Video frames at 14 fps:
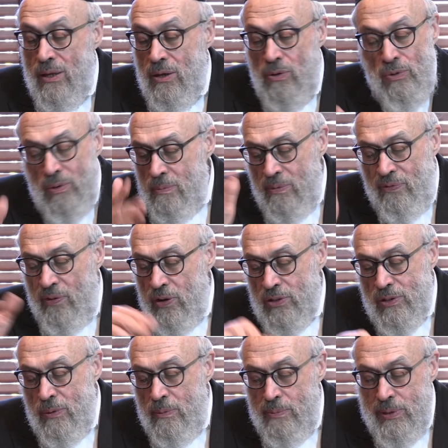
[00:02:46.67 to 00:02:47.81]
All the
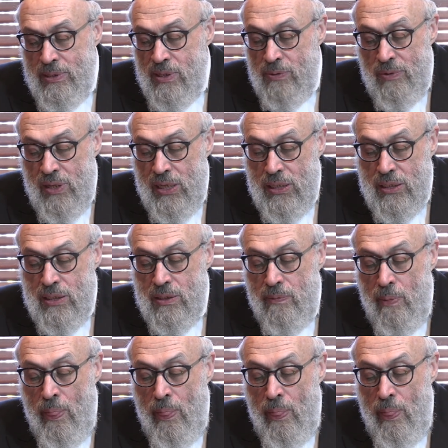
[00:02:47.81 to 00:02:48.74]
mefarshim are busy with this.